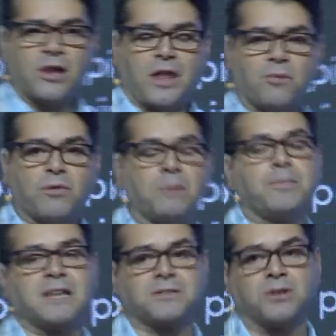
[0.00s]
that we're
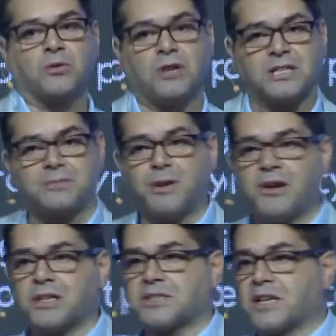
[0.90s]
best known, or
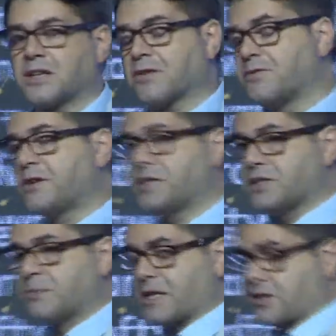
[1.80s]
experience that FITCH
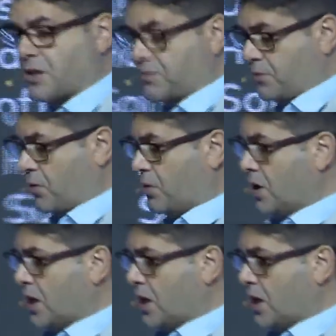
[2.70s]
is best known for.